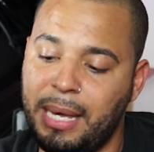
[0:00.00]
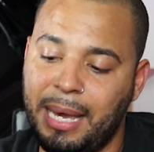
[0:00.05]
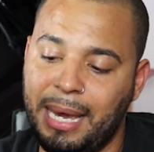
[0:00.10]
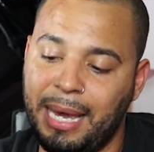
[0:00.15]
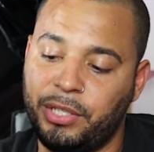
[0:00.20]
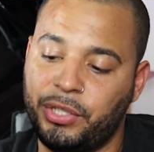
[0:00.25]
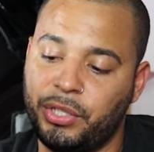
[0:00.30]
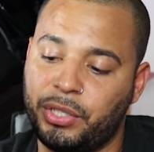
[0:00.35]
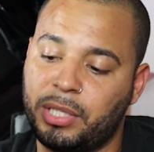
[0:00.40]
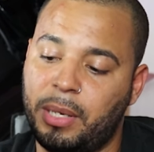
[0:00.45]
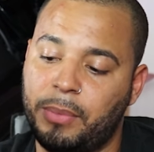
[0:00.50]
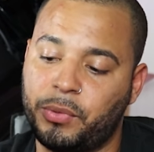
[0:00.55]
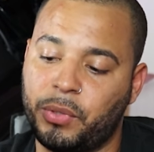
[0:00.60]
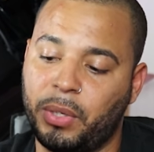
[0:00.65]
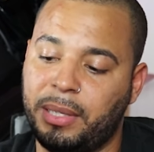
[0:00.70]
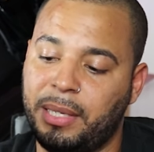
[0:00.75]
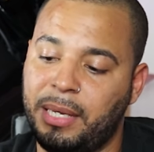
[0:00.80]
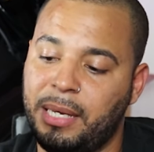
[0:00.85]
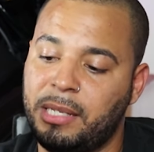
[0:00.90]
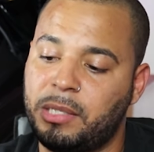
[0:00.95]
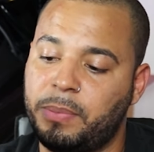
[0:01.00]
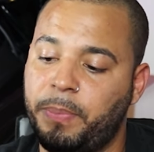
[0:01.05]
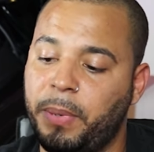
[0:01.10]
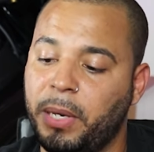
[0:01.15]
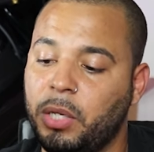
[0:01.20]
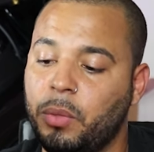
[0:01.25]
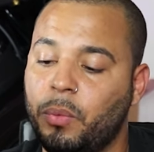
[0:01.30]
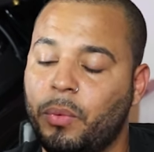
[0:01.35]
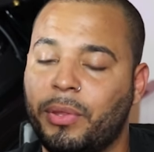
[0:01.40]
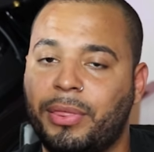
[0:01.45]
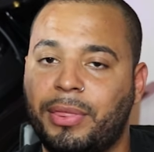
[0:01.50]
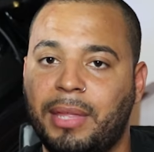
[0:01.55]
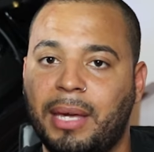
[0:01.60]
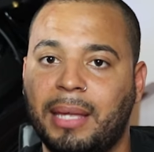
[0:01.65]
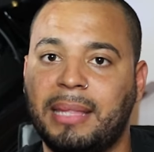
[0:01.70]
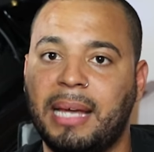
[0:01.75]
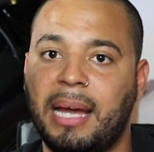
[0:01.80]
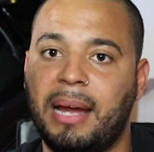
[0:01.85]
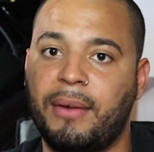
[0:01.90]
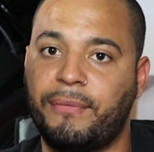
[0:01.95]
It just comes with this, but you would
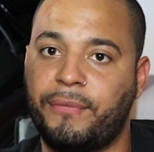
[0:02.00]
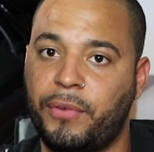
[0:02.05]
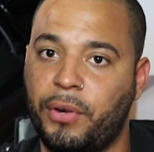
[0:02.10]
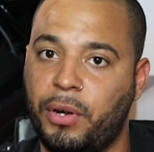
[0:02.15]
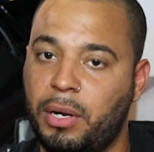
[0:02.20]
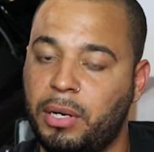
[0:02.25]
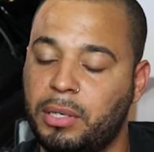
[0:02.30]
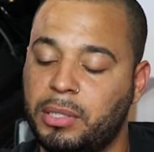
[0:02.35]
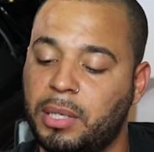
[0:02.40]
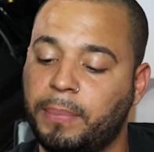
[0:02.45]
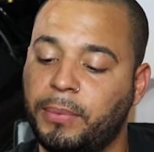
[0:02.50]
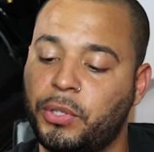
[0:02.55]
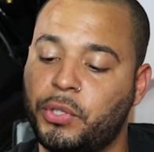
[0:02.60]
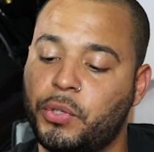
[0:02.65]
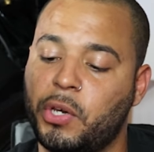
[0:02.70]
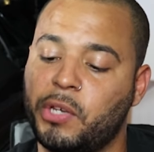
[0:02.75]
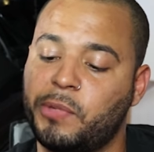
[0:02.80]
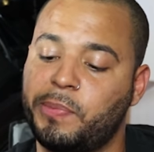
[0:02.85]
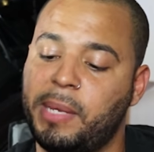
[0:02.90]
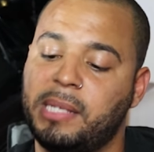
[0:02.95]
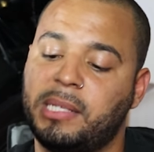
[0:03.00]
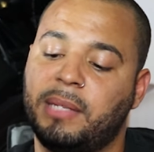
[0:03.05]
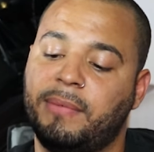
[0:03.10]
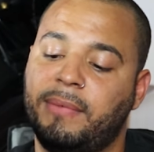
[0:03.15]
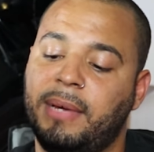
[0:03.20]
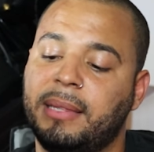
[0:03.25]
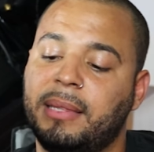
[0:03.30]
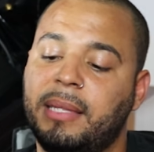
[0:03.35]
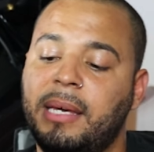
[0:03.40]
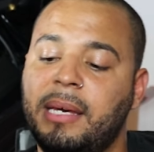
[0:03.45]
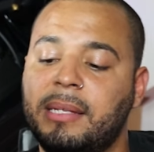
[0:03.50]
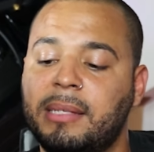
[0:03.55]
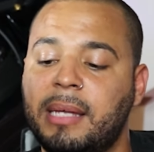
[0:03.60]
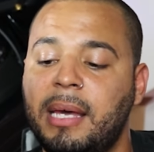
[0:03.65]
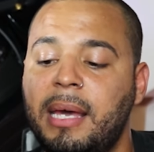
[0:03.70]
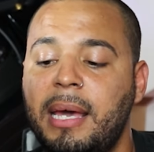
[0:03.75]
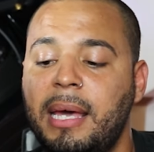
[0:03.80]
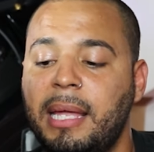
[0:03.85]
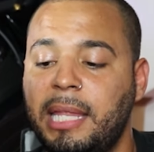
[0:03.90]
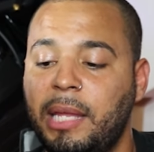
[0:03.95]
think that for something so expensive like
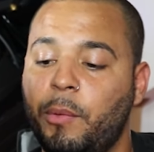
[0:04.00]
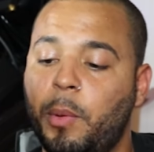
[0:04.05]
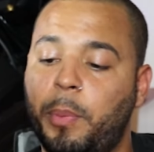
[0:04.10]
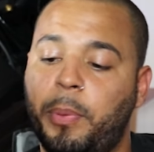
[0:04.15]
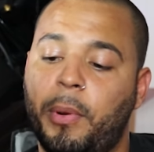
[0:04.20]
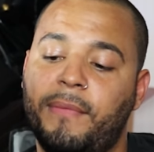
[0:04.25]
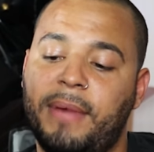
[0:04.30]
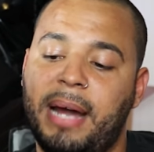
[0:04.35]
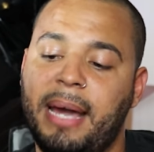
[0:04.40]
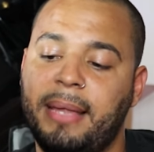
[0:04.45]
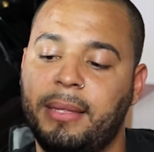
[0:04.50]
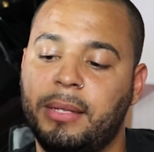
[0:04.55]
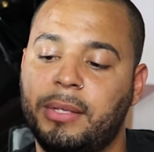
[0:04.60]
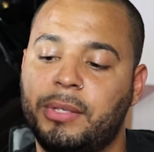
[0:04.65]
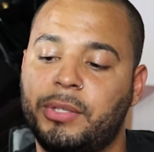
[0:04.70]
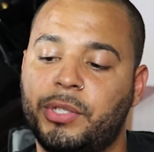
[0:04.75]
this, they would provide this.